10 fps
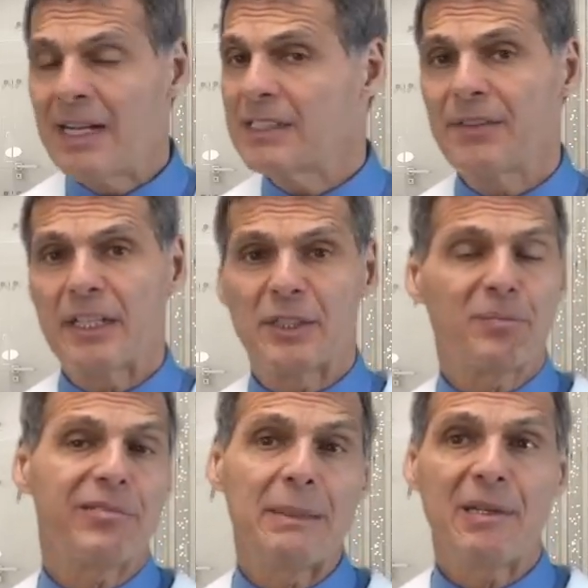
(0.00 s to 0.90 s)
is a
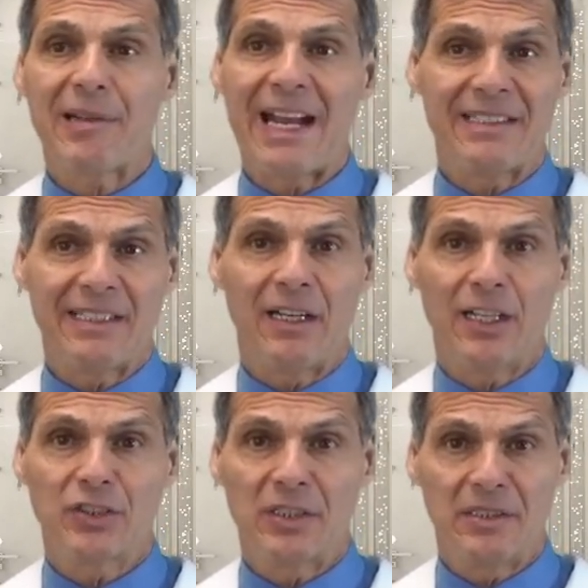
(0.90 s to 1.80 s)
premier
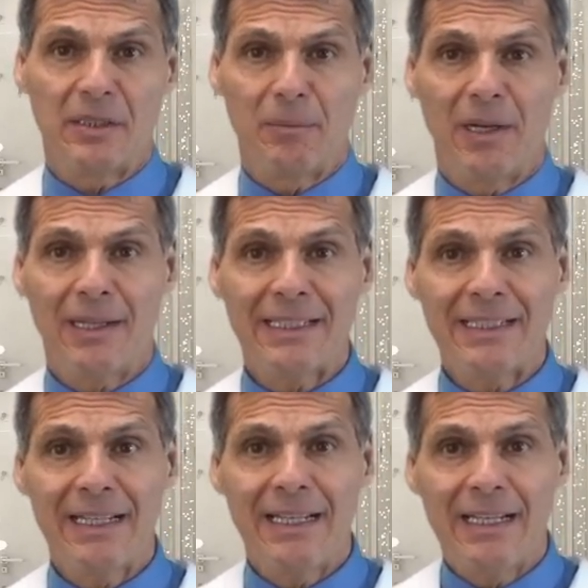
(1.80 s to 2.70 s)
antioxidant in the
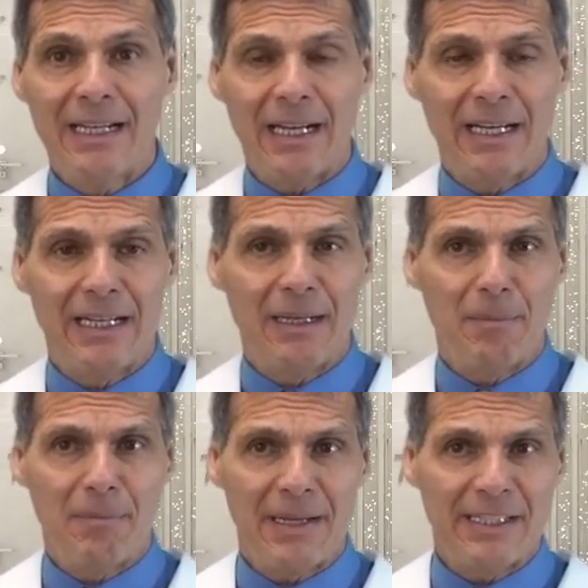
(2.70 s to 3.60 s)
body.
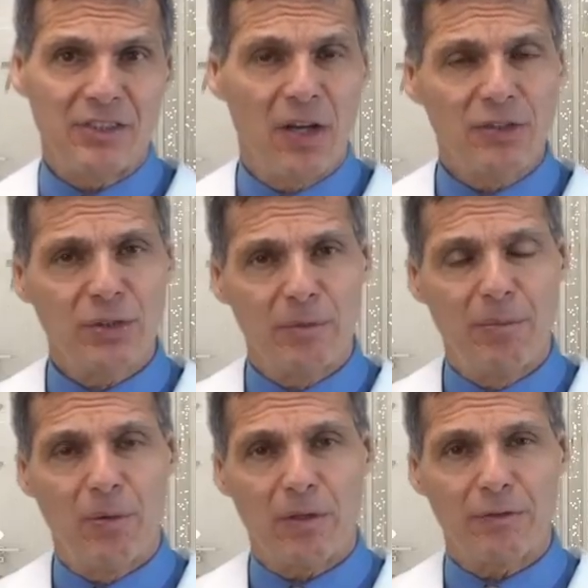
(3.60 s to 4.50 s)
It's also
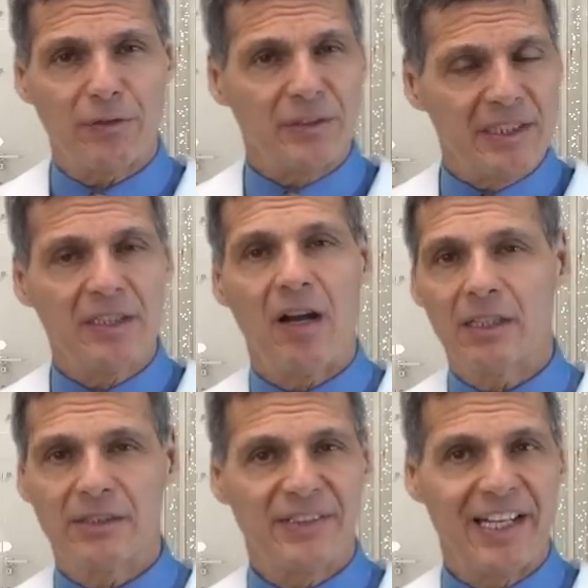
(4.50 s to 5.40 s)
important for
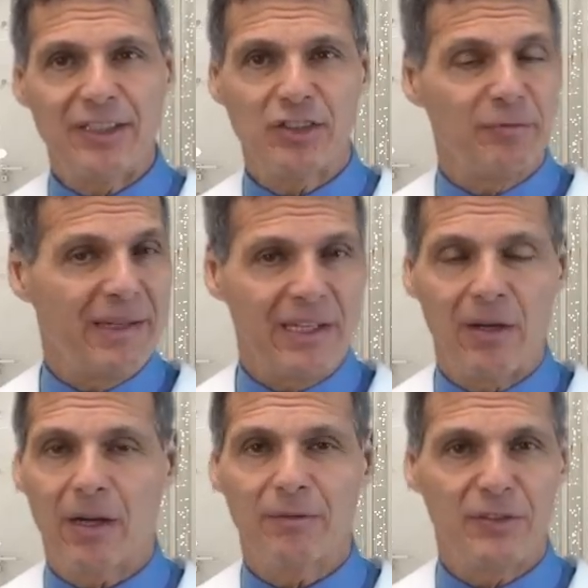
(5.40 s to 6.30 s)
detoxification of many
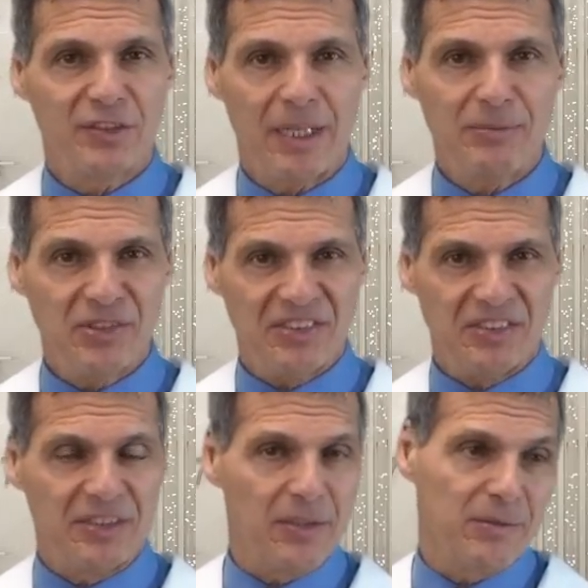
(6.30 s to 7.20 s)
harmful
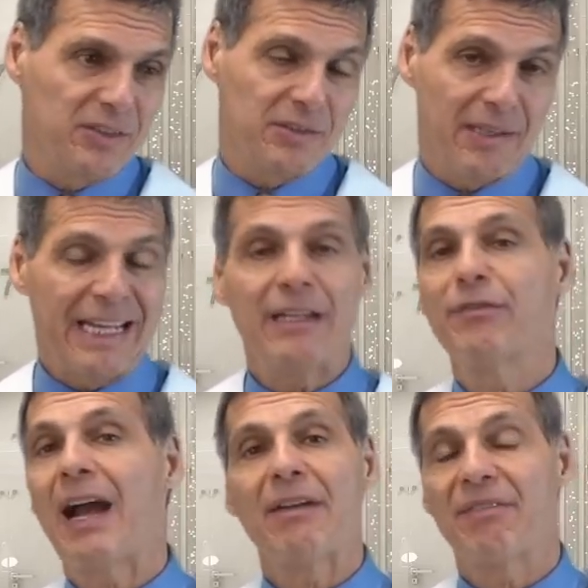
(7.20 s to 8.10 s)
substances. You know, there's
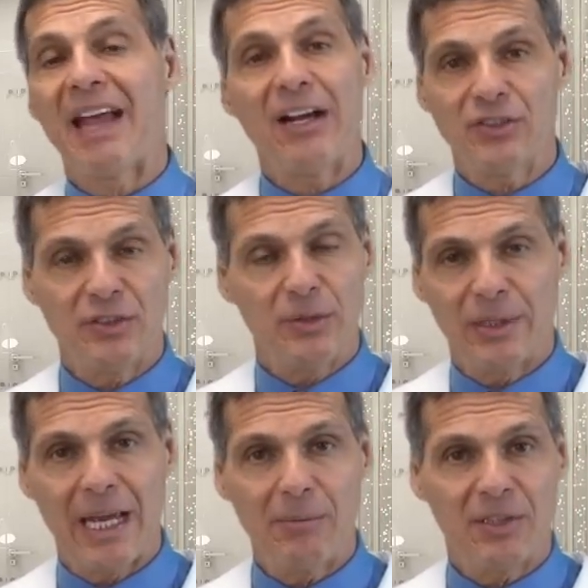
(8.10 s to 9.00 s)
85,000 new
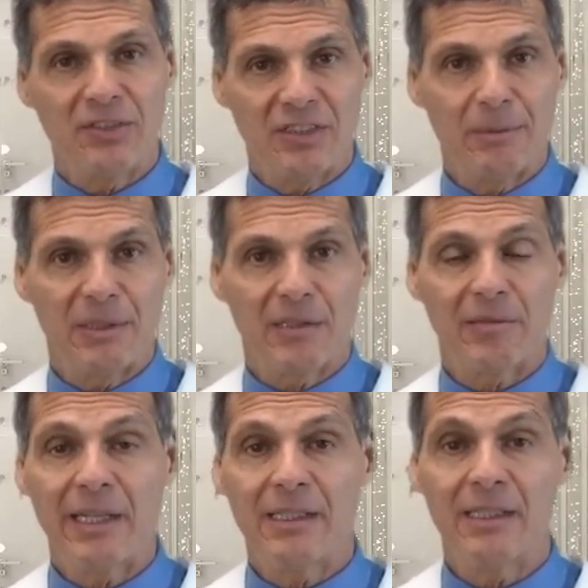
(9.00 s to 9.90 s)
chemicals that have been
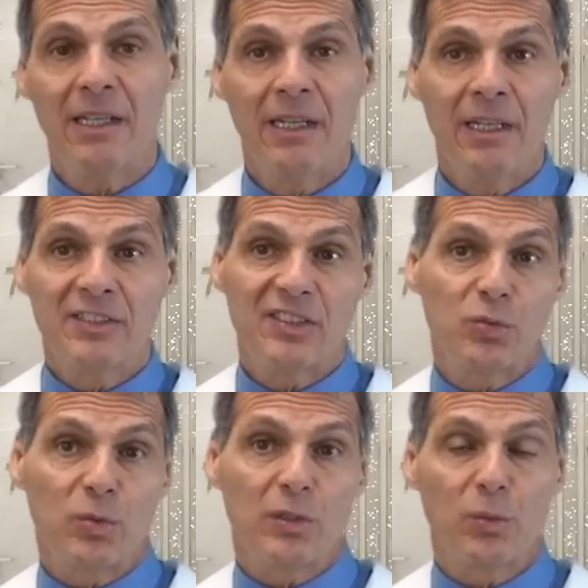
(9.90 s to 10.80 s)
created
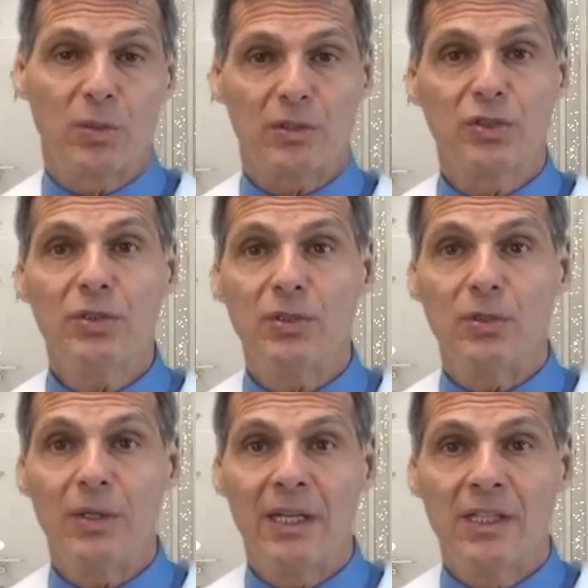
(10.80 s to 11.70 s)
since World War
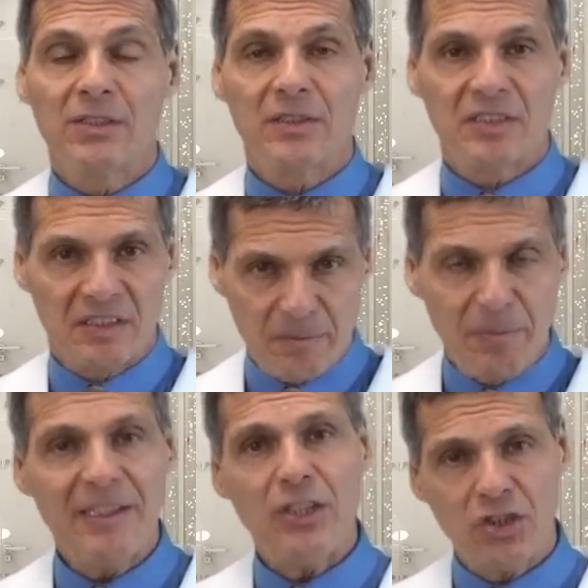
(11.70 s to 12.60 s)
II. So there's a
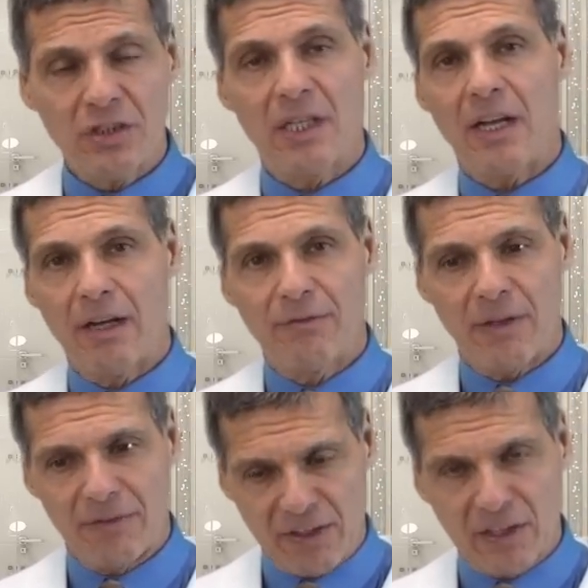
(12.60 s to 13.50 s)
depletion
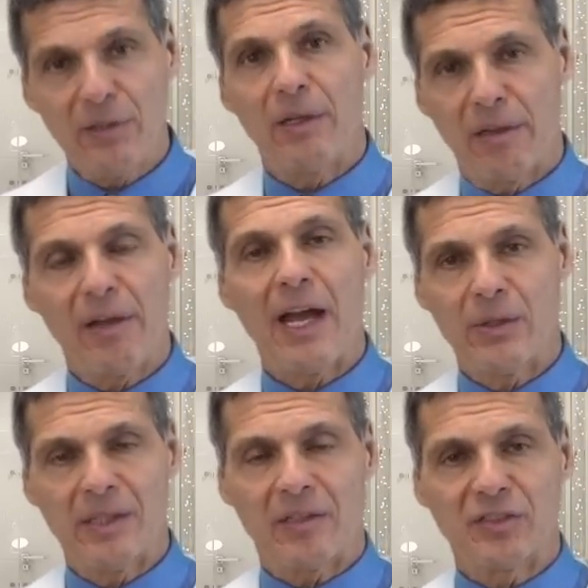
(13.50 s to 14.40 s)
of
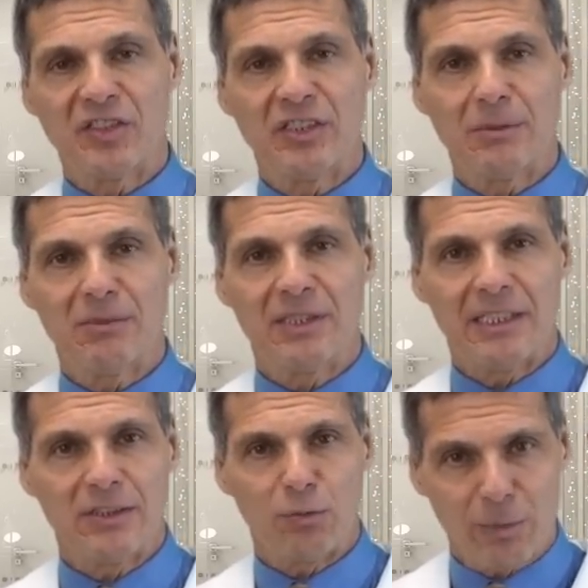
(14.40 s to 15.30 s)
glutathione in our system
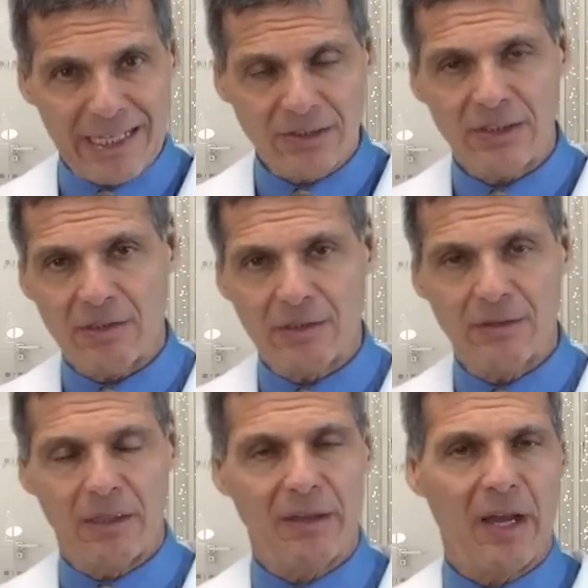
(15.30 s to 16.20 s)
today. So raising your
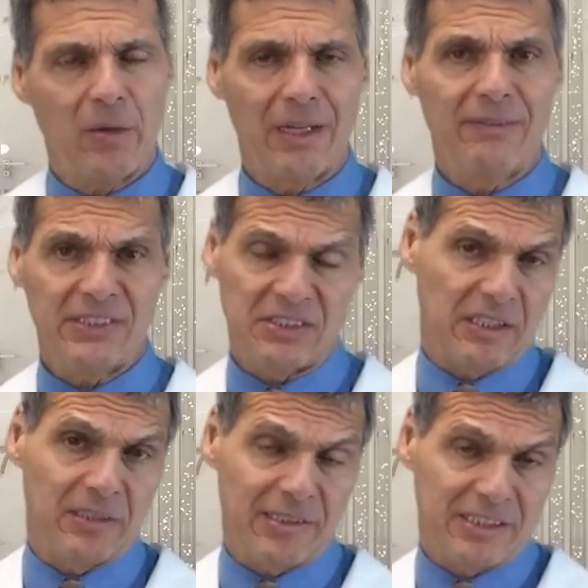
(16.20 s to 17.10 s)
glutathione
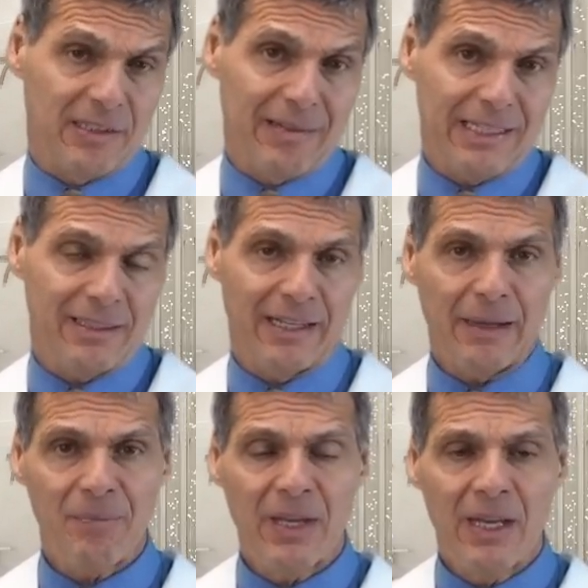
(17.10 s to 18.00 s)
levels is a great
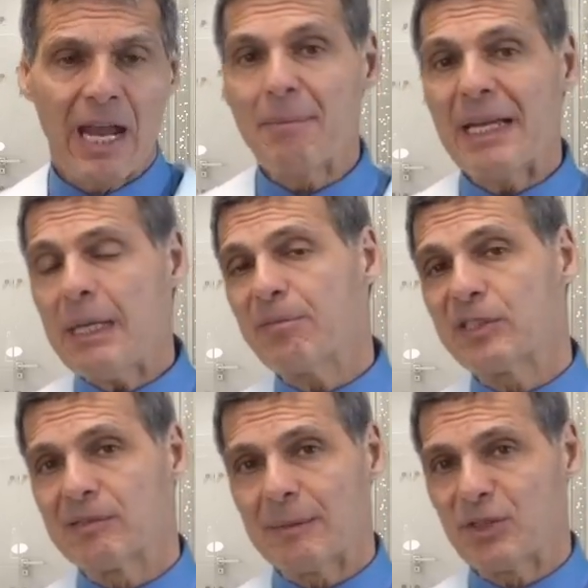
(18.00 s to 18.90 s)
thing. And many
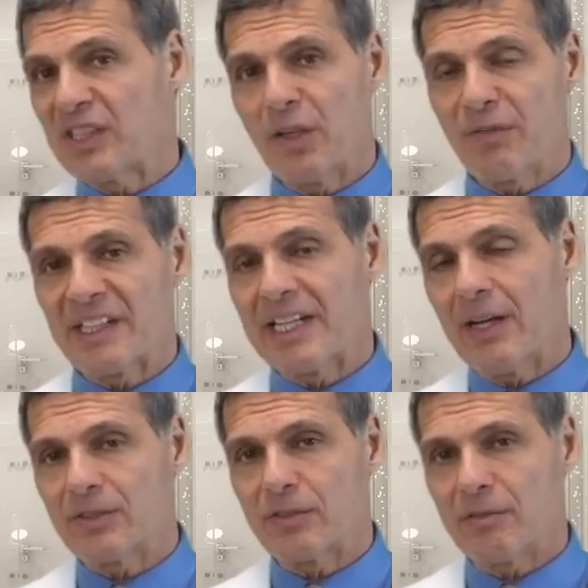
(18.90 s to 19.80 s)
prescription and
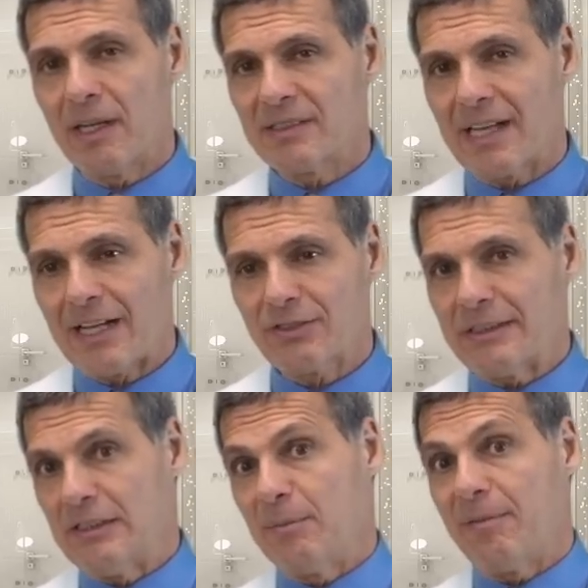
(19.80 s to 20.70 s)
over-the-counter drugs
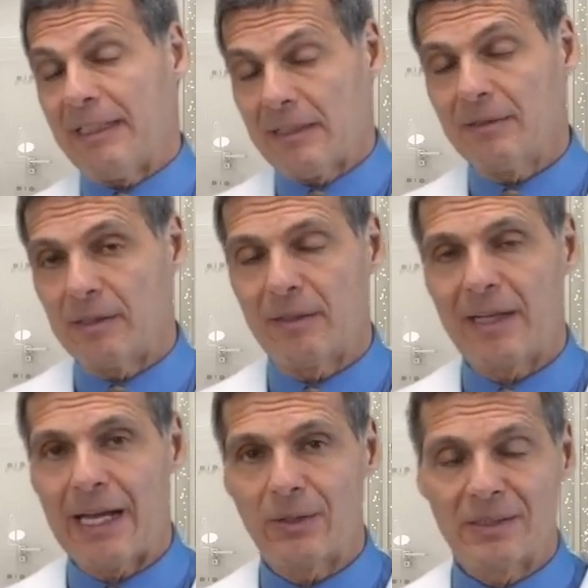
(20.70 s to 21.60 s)
actually deplete
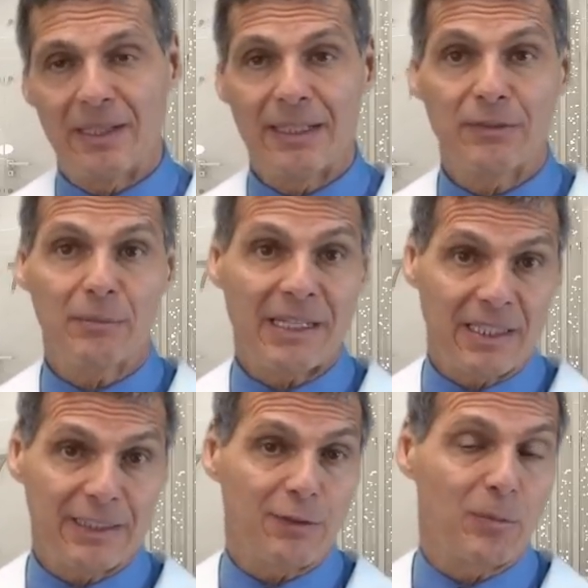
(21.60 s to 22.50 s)
glutathione in the liver,
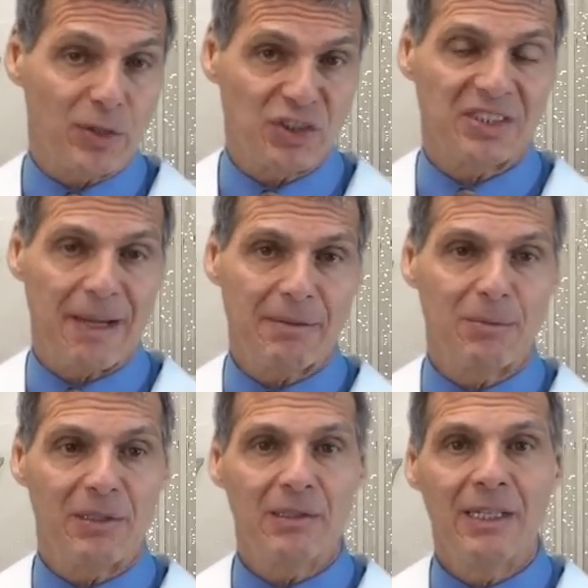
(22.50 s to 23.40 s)
make the liver more
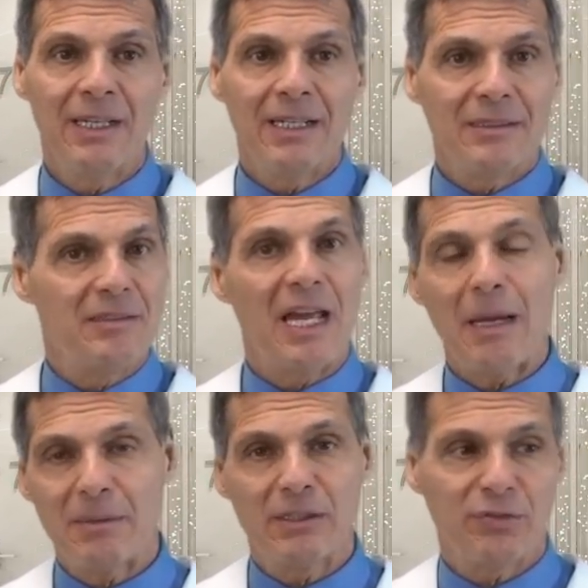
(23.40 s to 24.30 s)
susceptible to
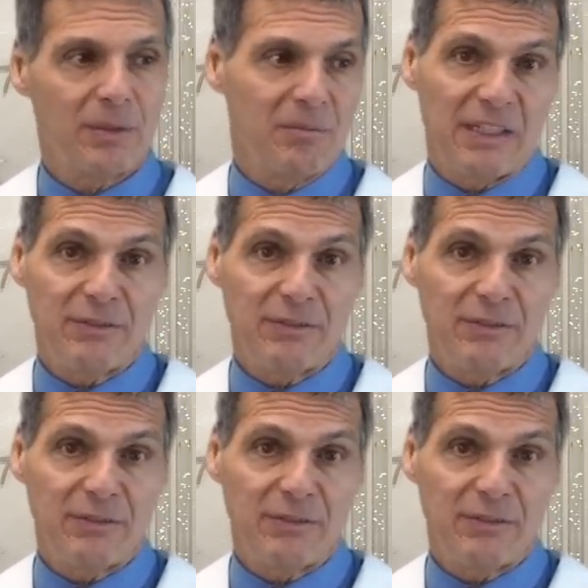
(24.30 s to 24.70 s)
damage from